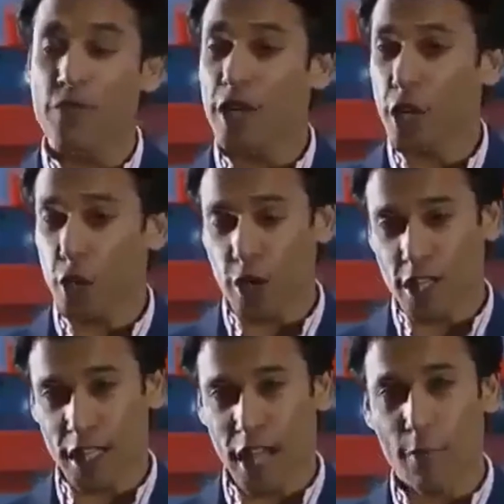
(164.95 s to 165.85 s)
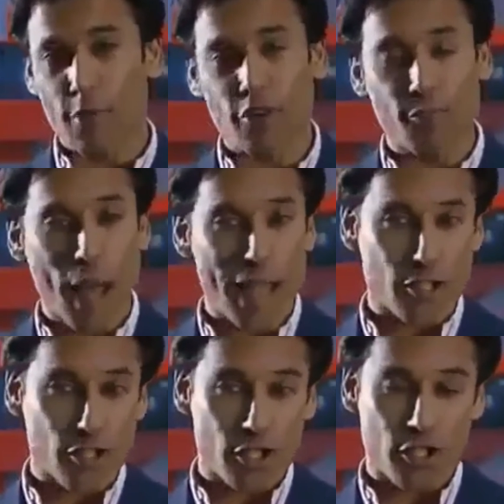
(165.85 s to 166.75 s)
ever increasing number of
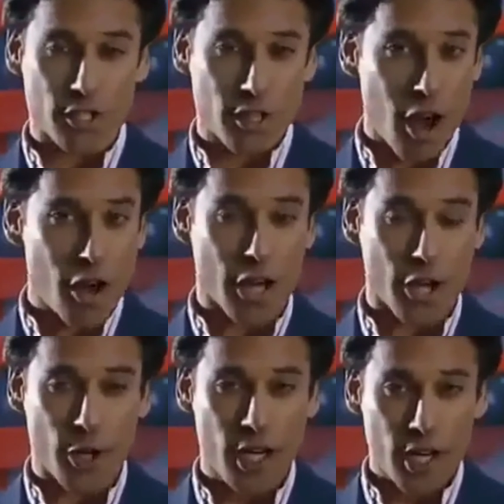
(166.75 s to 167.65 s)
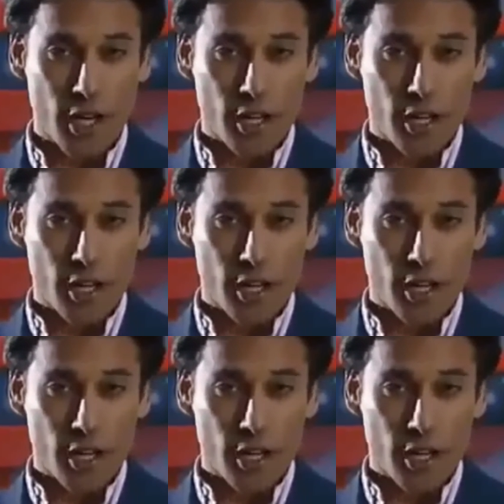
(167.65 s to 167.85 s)
passengers and cargo,